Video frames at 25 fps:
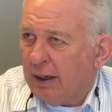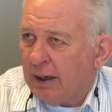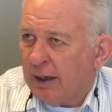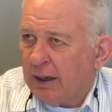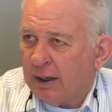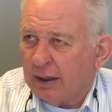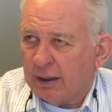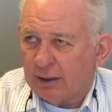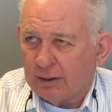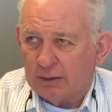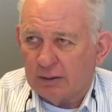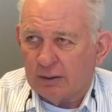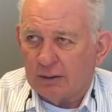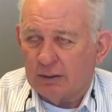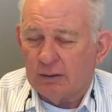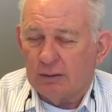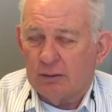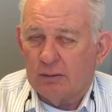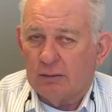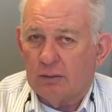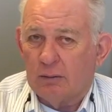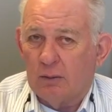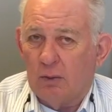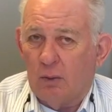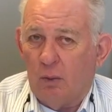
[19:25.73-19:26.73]
And
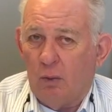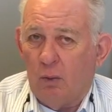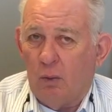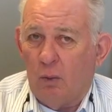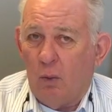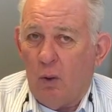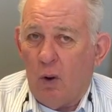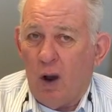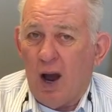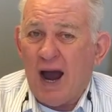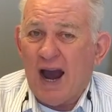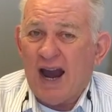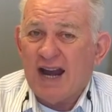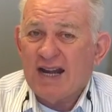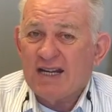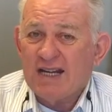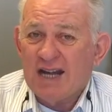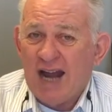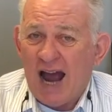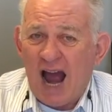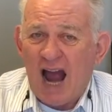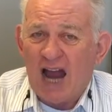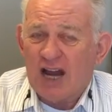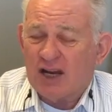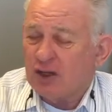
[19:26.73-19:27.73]
why
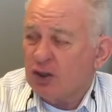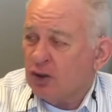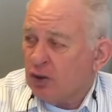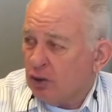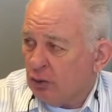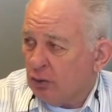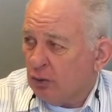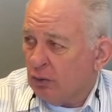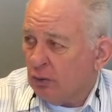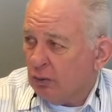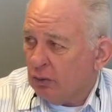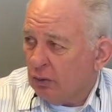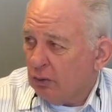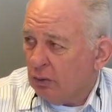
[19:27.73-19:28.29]
not you?